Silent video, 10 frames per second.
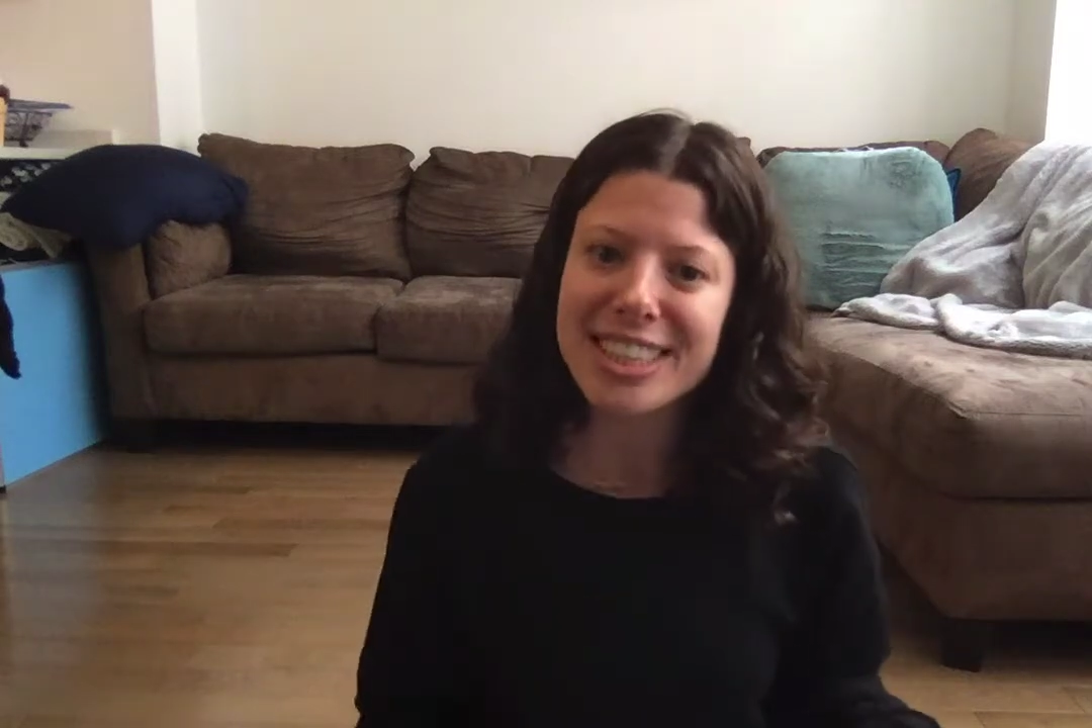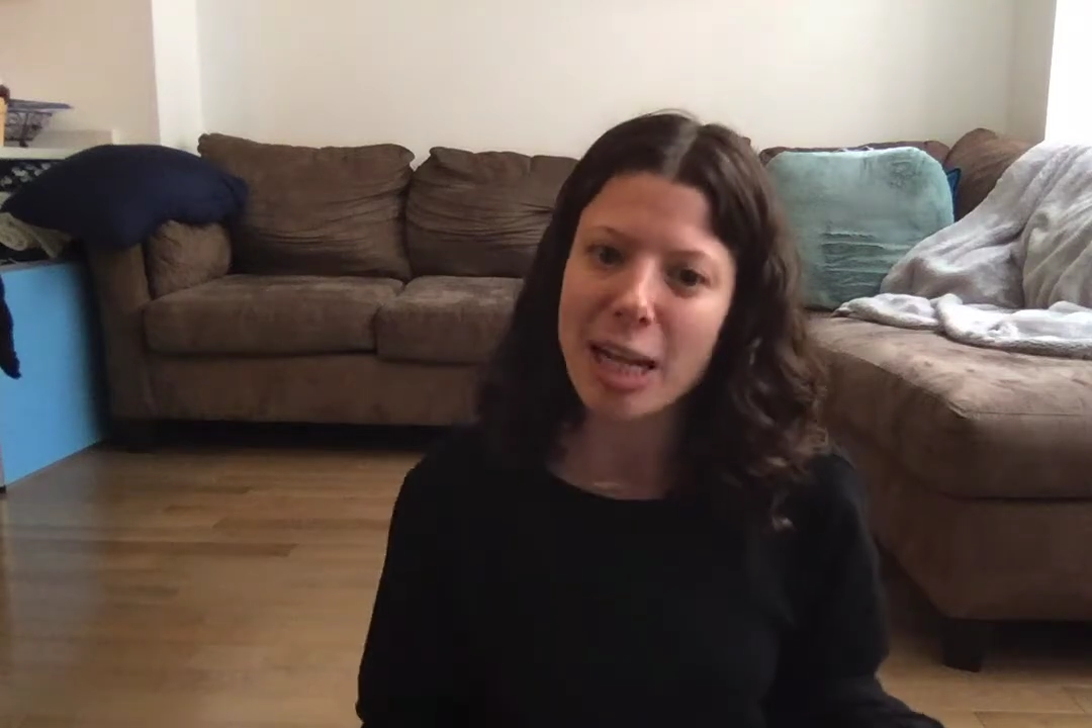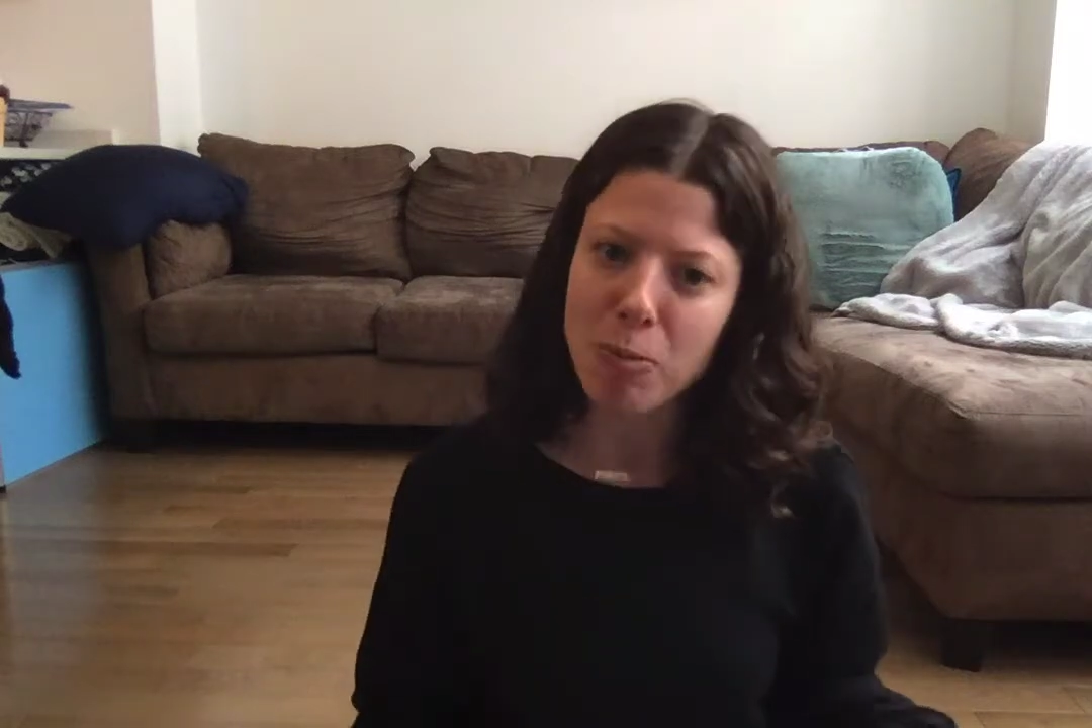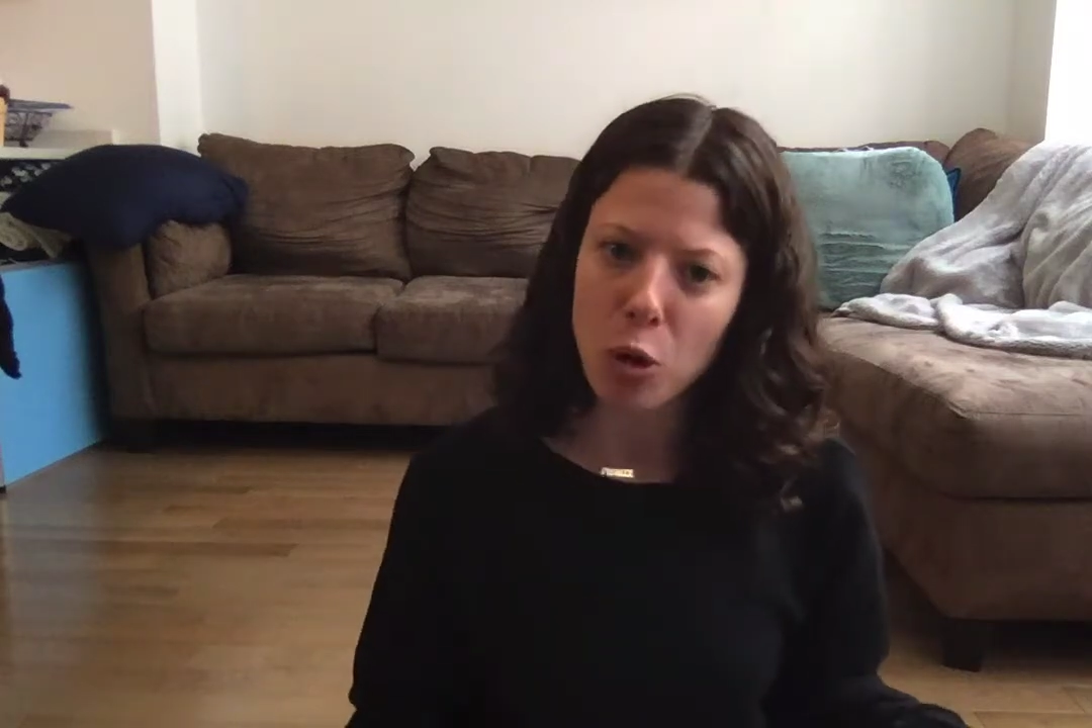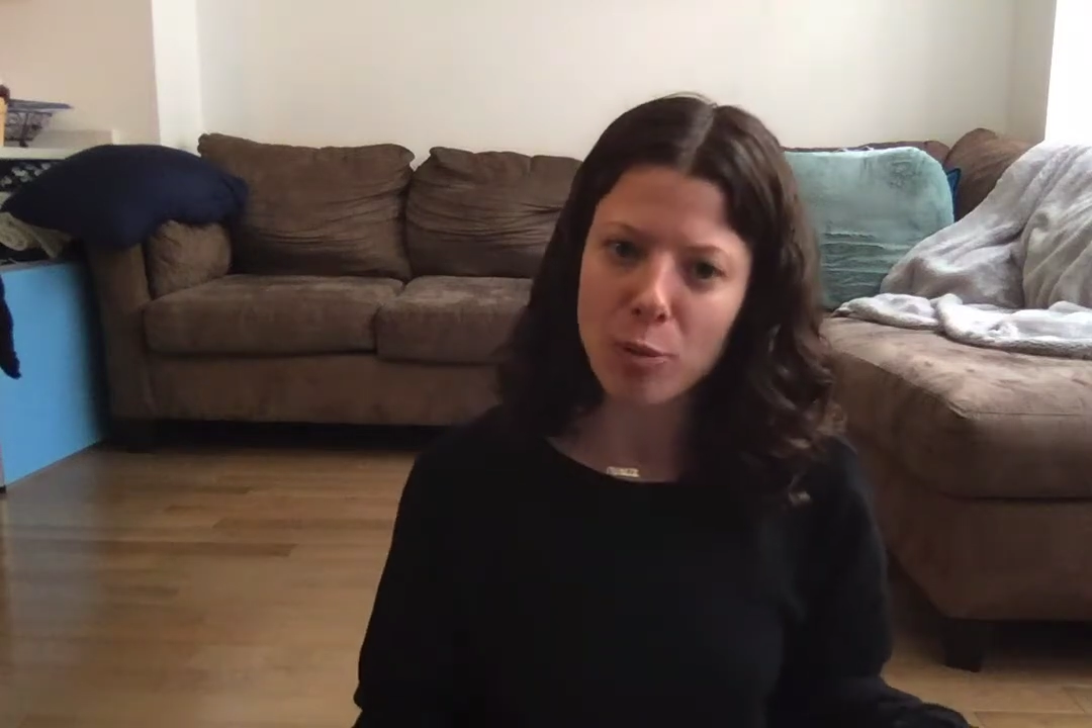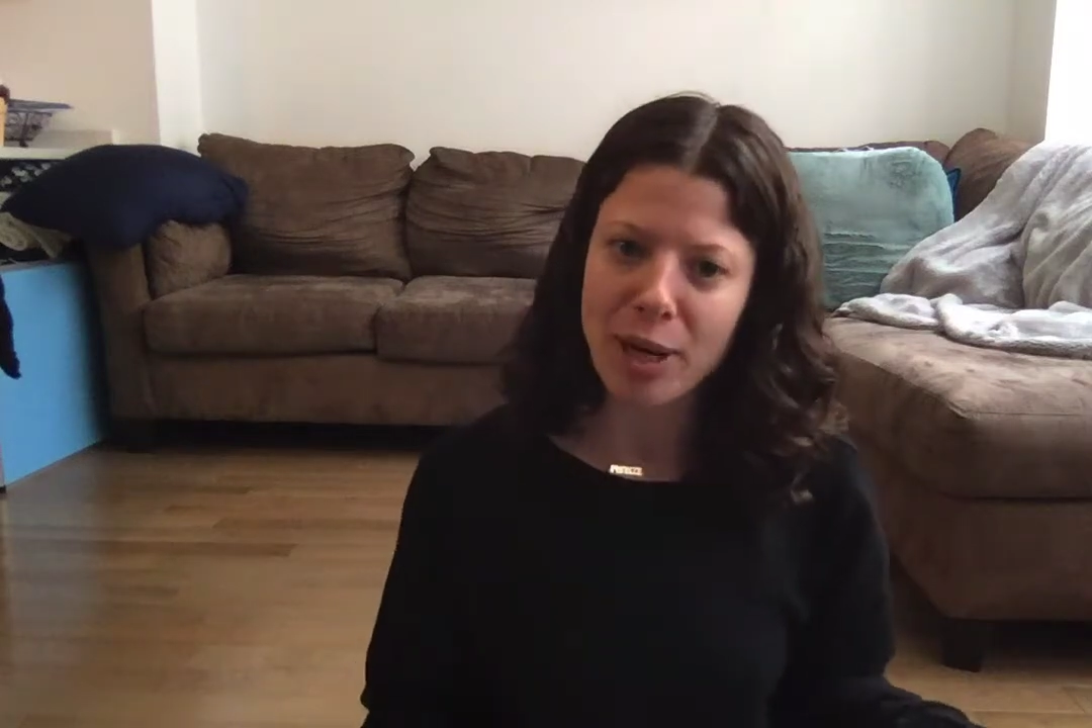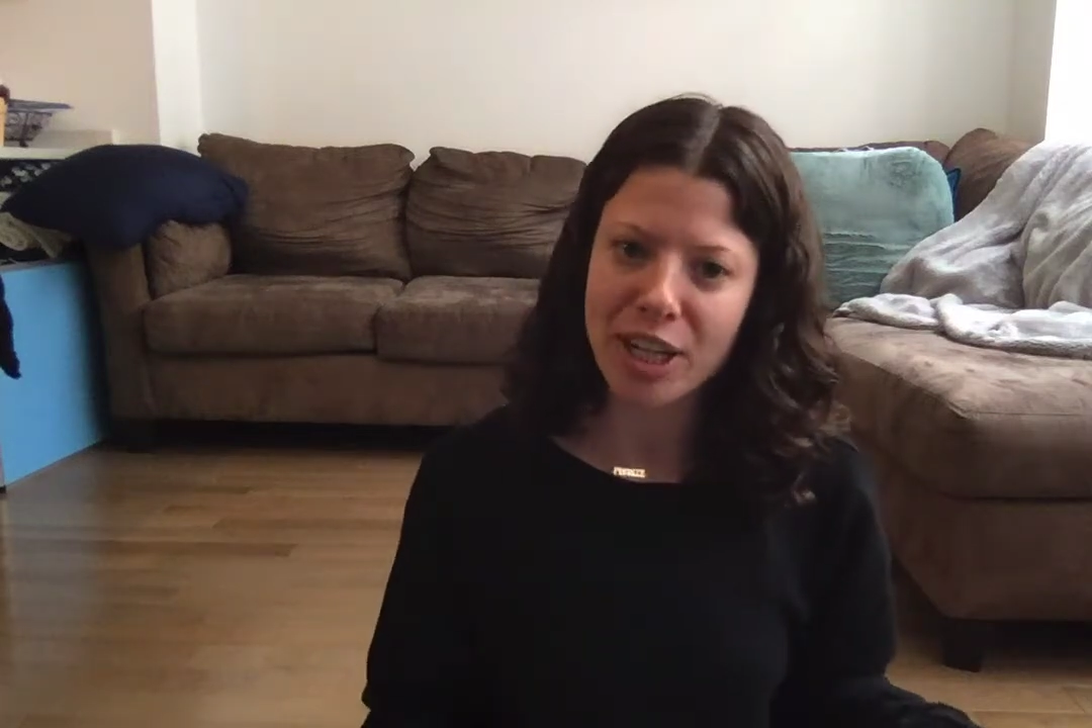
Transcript: say polar bear,